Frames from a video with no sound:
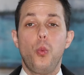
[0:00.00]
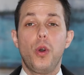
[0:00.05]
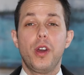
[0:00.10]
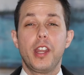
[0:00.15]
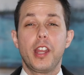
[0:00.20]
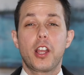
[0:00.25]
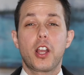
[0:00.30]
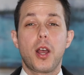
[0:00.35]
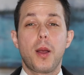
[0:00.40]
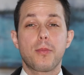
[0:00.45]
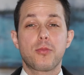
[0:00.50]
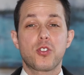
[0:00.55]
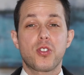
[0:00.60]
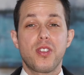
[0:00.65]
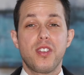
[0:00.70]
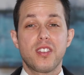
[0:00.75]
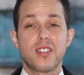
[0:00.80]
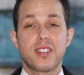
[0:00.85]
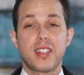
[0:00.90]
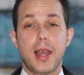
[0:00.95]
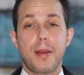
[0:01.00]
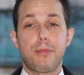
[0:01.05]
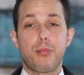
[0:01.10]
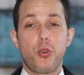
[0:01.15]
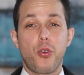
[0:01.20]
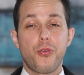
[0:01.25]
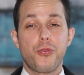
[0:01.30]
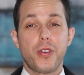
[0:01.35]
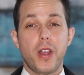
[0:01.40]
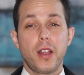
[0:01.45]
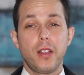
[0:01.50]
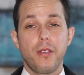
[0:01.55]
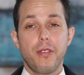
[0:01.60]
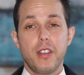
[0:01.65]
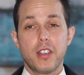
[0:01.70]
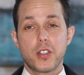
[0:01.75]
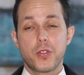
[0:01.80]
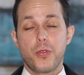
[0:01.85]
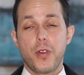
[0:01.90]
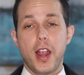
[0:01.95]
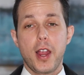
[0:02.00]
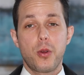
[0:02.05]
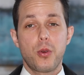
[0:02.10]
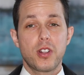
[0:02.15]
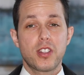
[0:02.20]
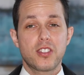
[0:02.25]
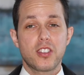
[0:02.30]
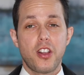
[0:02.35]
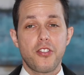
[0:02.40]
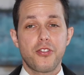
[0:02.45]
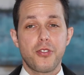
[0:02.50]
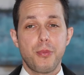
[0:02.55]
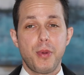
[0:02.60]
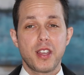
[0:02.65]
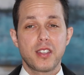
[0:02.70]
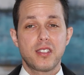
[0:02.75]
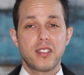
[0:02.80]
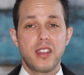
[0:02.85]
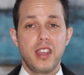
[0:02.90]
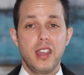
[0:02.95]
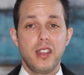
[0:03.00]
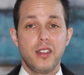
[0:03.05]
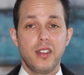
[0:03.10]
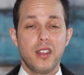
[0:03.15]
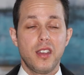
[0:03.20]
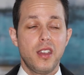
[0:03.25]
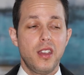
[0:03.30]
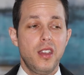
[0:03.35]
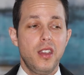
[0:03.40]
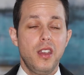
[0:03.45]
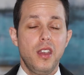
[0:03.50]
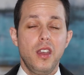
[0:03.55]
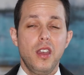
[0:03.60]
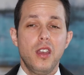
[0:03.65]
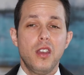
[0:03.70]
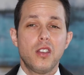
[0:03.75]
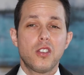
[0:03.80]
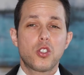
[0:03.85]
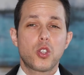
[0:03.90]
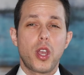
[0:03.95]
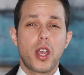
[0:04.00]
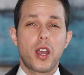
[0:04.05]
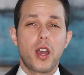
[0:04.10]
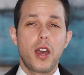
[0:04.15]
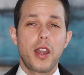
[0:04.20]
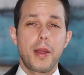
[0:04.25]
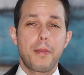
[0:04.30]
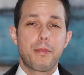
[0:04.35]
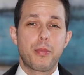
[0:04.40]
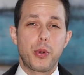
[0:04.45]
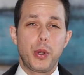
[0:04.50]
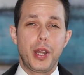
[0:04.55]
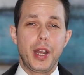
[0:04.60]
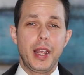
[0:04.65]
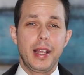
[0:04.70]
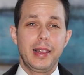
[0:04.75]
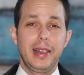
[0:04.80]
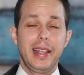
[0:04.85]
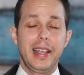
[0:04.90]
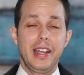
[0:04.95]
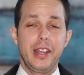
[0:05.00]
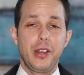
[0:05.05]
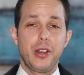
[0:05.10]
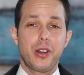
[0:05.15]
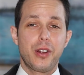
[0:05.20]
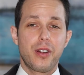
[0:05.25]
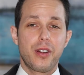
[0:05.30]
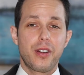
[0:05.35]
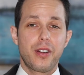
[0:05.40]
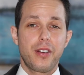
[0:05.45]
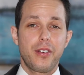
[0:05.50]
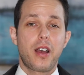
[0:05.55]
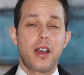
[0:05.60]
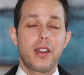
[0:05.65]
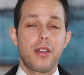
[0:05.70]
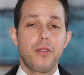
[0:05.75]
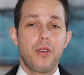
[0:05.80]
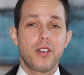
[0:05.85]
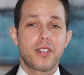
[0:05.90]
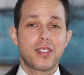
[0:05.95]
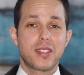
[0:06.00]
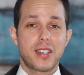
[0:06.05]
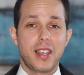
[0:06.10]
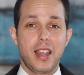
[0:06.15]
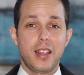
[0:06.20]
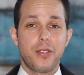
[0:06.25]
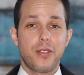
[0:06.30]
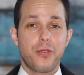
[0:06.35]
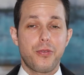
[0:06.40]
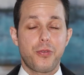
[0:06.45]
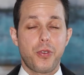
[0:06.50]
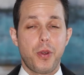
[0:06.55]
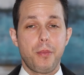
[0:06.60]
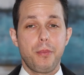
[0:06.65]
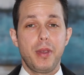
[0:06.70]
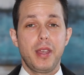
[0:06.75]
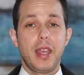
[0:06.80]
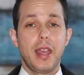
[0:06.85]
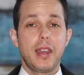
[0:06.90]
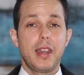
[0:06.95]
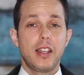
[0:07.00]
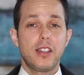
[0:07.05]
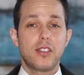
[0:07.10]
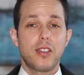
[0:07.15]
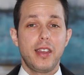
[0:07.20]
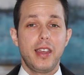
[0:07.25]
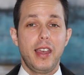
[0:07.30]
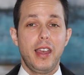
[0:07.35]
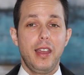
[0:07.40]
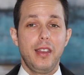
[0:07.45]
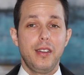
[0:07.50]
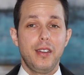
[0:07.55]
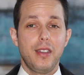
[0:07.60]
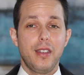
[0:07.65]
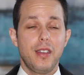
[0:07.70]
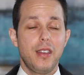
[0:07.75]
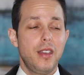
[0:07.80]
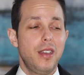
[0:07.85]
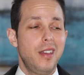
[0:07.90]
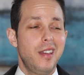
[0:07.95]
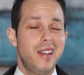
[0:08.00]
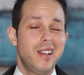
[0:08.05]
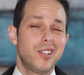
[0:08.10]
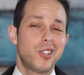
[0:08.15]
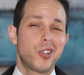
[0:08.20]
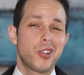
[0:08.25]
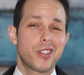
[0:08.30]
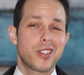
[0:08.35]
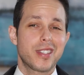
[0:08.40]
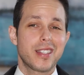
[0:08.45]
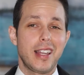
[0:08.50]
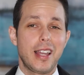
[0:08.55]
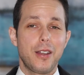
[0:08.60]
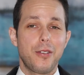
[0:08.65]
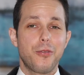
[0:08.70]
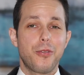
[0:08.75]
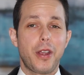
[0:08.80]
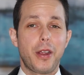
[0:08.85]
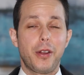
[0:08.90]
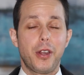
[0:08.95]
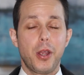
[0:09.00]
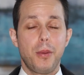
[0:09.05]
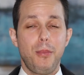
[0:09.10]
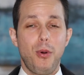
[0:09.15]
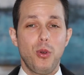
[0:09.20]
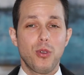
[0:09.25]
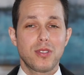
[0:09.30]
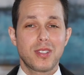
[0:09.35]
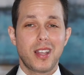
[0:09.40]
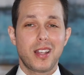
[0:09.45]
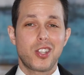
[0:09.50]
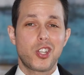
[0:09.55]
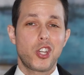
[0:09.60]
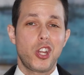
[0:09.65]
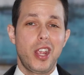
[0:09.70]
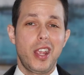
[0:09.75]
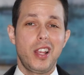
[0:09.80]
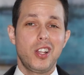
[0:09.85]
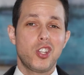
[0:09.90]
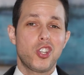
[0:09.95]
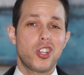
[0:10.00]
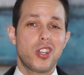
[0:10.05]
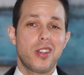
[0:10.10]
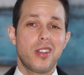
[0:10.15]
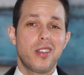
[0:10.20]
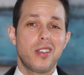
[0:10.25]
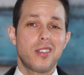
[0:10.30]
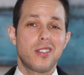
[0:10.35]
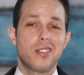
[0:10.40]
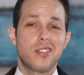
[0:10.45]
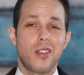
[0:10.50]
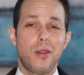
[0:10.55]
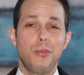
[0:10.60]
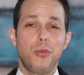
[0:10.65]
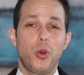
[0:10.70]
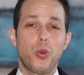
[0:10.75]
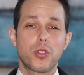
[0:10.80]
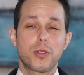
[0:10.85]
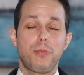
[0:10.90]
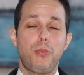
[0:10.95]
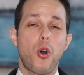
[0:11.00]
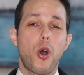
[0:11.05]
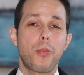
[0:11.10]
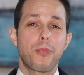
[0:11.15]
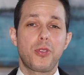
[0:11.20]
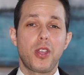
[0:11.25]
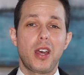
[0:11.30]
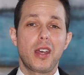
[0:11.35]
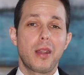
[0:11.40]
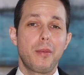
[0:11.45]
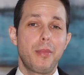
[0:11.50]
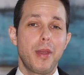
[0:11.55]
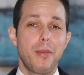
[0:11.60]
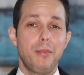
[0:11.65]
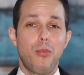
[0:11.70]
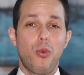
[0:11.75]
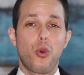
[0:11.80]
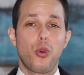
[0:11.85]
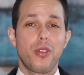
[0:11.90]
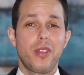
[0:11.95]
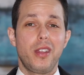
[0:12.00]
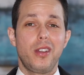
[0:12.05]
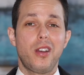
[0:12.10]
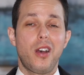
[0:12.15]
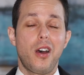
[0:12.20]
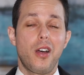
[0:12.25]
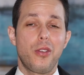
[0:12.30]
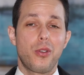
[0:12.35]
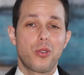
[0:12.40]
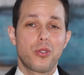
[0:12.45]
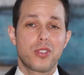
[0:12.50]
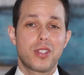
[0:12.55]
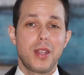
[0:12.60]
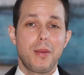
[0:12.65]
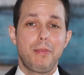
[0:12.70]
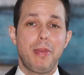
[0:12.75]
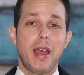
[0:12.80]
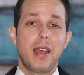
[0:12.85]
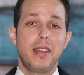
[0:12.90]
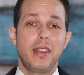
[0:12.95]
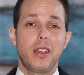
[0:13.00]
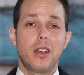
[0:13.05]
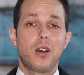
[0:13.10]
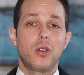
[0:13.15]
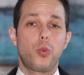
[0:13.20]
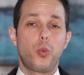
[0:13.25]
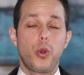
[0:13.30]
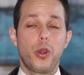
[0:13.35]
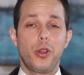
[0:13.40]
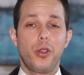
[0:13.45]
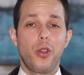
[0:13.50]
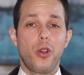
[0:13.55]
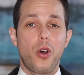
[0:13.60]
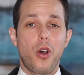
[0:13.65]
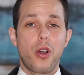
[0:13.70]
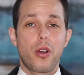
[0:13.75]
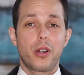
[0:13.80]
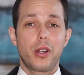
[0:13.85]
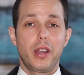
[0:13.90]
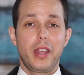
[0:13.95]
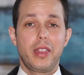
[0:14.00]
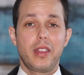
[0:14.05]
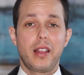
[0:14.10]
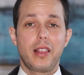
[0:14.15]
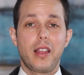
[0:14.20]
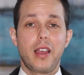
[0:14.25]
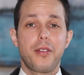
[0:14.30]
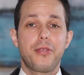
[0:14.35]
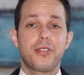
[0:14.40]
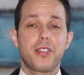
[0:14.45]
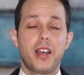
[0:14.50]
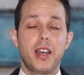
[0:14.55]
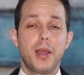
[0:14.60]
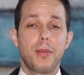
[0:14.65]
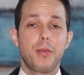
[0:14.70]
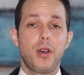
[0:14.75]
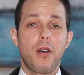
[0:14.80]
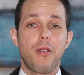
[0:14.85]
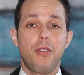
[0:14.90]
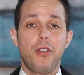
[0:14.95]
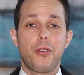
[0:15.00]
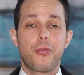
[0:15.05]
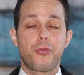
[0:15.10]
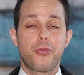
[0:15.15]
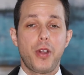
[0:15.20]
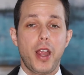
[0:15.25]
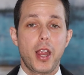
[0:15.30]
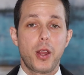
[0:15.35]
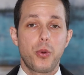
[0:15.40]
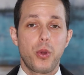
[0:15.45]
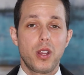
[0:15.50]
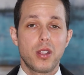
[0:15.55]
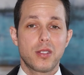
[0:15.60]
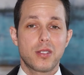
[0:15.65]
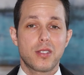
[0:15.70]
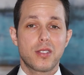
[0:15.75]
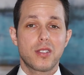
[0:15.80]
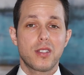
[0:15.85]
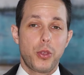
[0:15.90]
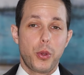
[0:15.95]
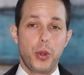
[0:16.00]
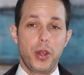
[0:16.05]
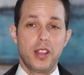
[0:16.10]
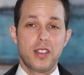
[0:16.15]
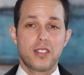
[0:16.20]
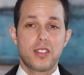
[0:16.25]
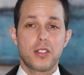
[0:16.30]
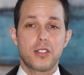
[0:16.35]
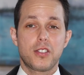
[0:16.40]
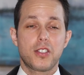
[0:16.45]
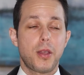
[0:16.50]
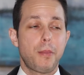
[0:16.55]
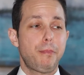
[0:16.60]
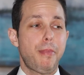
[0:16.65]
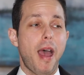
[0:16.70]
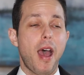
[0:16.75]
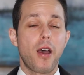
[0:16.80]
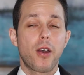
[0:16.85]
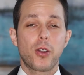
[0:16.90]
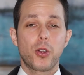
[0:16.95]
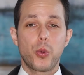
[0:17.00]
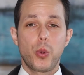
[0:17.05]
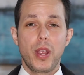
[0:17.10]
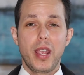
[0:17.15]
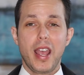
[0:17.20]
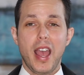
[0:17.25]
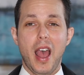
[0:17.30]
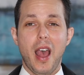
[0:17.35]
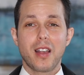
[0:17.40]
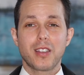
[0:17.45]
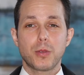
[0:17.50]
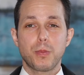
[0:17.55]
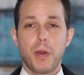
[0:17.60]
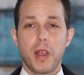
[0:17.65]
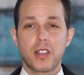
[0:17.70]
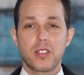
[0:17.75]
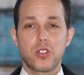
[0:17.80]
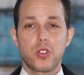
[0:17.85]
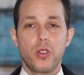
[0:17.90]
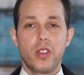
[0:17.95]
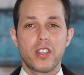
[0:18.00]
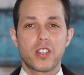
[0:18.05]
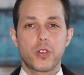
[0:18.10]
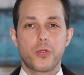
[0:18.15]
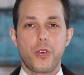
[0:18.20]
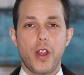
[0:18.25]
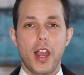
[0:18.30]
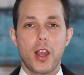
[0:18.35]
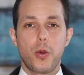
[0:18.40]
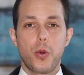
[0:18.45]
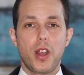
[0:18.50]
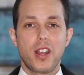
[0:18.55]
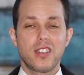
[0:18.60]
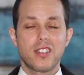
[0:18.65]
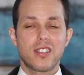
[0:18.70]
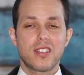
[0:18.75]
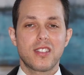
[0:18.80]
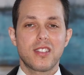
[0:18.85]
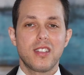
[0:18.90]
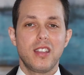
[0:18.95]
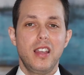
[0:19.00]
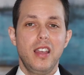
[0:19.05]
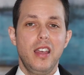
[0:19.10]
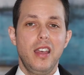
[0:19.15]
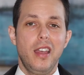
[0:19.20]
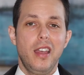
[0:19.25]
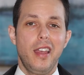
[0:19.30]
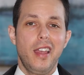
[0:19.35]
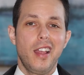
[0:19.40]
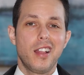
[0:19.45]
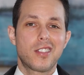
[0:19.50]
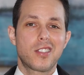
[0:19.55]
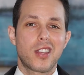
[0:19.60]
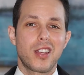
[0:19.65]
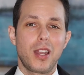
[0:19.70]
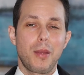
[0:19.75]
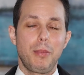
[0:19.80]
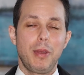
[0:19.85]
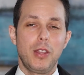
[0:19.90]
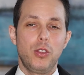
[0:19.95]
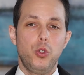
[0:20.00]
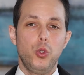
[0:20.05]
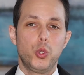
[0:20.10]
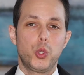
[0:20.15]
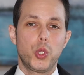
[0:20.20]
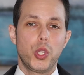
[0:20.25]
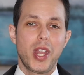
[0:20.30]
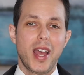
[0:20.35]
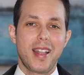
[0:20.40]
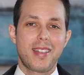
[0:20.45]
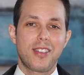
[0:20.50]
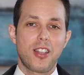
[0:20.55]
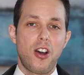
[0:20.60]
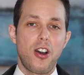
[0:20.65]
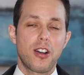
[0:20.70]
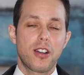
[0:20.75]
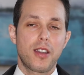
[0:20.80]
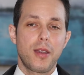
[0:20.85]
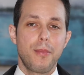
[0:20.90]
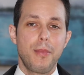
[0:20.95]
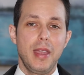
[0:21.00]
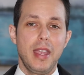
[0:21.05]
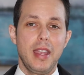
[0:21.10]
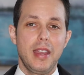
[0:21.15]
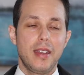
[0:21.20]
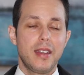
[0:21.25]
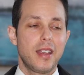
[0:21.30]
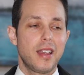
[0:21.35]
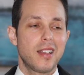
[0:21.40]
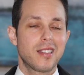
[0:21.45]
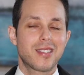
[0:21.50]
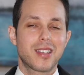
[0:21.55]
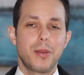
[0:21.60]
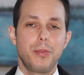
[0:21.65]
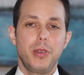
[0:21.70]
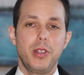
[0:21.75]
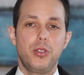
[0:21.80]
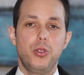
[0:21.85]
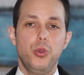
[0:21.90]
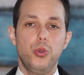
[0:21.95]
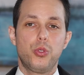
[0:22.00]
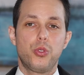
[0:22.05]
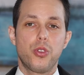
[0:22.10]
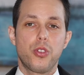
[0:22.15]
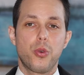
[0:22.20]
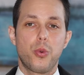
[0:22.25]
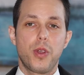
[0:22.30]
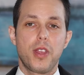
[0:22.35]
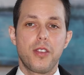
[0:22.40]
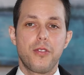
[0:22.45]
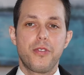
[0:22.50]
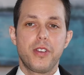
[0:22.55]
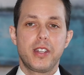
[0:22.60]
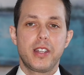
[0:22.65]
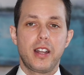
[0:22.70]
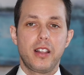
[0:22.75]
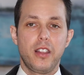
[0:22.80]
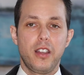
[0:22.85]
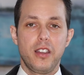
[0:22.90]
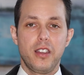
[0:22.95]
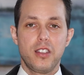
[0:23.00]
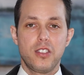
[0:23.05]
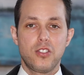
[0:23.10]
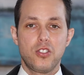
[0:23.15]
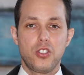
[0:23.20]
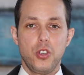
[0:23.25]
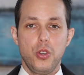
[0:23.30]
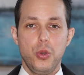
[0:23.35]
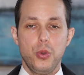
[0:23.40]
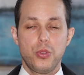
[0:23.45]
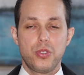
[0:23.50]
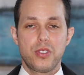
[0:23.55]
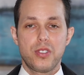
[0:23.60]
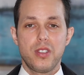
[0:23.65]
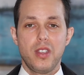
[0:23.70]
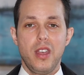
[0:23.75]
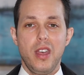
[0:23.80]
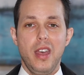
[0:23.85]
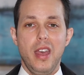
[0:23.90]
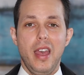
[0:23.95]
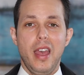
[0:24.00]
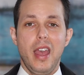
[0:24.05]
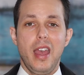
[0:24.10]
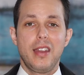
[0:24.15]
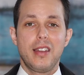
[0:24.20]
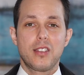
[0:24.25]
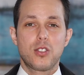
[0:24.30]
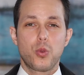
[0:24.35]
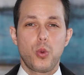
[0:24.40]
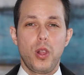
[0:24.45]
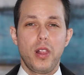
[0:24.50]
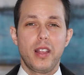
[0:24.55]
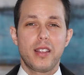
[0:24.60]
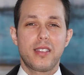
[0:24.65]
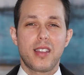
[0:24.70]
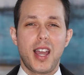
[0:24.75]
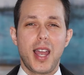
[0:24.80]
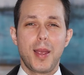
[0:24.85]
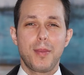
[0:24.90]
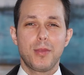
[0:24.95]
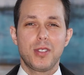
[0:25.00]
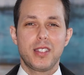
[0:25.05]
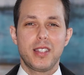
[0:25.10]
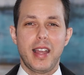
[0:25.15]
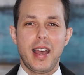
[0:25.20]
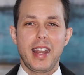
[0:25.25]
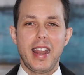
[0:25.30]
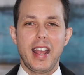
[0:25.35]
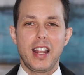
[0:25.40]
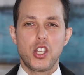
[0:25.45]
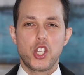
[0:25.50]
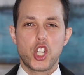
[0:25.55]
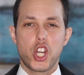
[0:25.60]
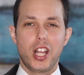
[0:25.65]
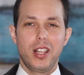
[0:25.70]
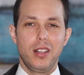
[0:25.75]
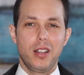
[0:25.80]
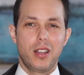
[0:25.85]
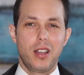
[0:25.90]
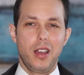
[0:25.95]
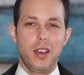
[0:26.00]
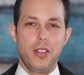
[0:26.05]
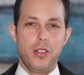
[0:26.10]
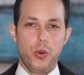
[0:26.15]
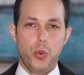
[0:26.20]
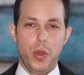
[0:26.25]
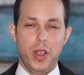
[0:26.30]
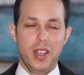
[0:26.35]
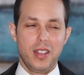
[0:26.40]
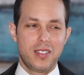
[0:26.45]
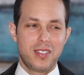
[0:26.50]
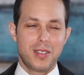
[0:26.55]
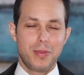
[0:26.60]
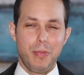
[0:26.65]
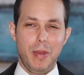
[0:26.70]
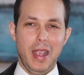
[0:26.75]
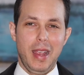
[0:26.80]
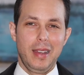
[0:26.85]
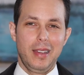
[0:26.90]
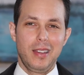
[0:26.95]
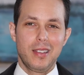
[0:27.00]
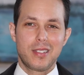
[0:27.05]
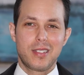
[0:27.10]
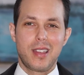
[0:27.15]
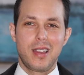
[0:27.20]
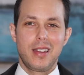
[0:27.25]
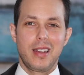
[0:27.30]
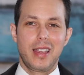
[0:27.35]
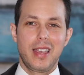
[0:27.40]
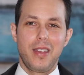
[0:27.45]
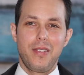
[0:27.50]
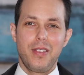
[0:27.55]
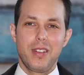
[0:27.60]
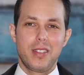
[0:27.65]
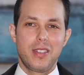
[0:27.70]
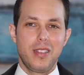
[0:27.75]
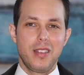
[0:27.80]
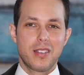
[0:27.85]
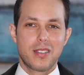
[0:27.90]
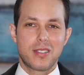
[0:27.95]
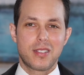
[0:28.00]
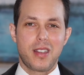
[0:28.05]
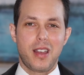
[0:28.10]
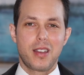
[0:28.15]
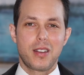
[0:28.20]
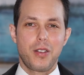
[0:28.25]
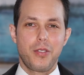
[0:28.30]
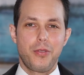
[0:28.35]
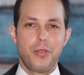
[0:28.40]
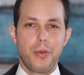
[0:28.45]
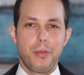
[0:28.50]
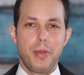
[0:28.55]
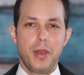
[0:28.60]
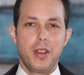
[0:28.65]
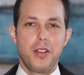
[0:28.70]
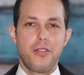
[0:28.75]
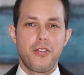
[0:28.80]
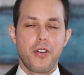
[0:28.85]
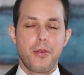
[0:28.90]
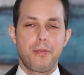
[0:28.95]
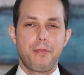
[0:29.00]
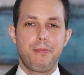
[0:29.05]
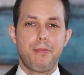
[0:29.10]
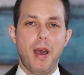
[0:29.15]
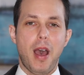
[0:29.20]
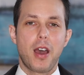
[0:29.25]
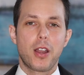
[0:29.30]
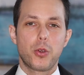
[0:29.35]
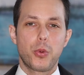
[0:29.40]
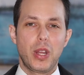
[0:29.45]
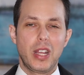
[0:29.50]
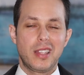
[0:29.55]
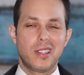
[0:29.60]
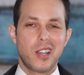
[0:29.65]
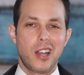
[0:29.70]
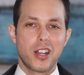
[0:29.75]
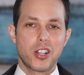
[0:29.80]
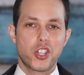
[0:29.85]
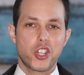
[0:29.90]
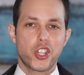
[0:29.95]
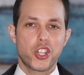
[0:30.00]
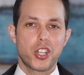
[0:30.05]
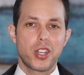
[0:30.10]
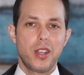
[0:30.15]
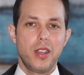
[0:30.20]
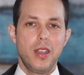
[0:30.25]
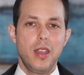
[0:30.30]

When it comes to the scent profile of this fragrance off of my skin, so I got a pretty linear kind of a scent from beginning to end just slight variables that changed. Some notes popped out a bit more than others depending on where you are in the lifetime of the fragrance. There is some powdery aspects to this fragrance. It's going to be due to that tonka bean, it's going to be due to the way the vanilla is used, and as well at times that angelica, the way it's made, is going to give it this kind of a bit of a powdery touch